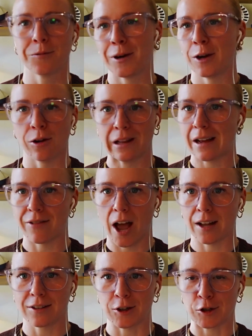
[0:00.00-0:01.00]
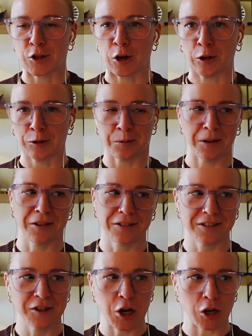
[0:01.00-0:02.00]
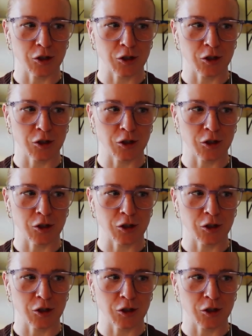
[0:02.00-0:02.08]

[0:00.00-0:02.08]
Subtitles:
We all have had our struggles with Dutch